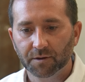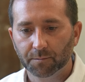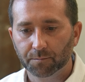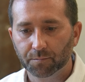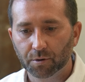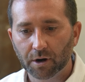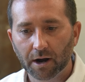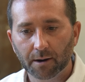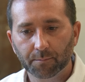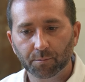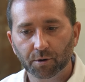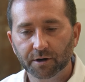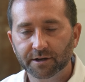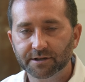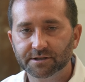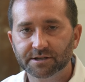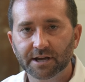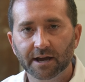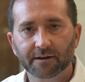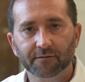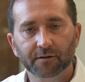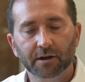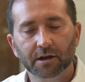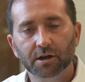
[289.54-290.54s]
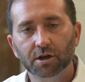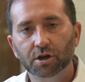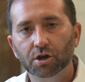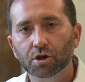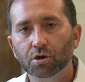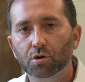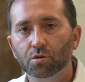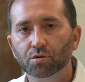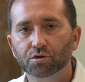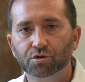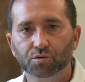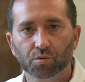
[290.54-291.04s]
properties have a
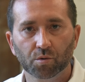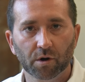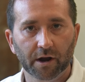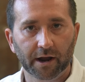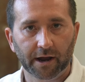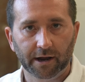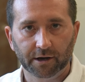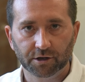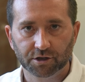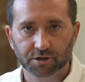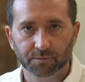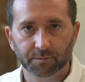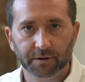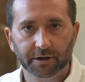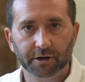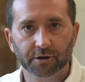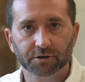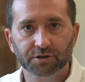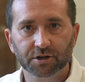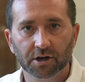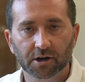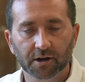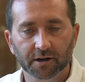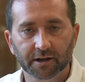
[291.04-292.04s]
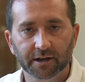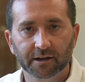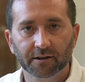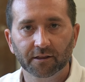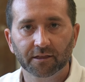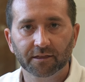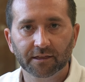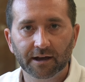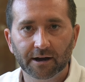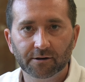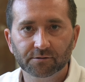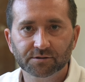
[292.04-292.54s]
huge range. I mean, you're talking
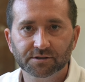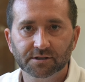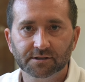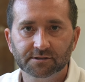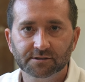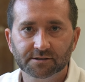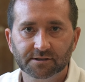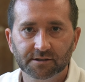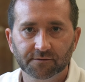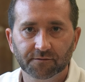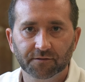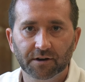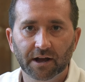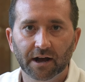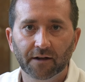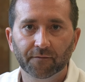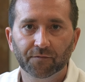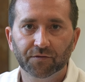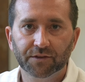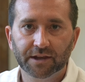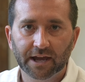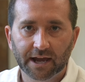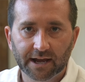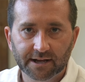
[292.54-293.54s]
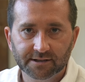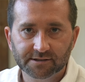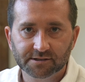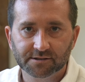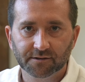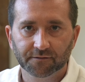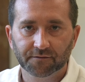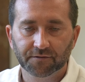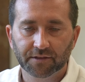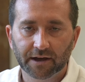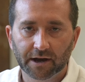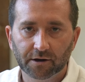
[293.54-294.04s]
thousands, if not tens
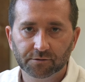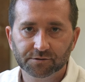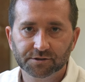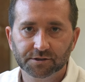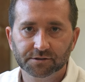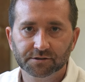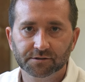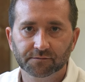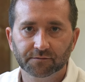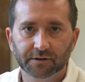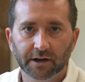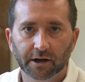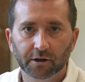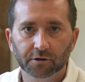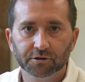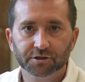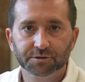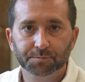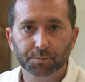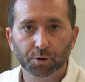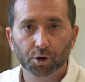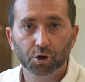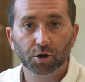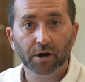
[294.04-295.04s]
of thousands of dollars per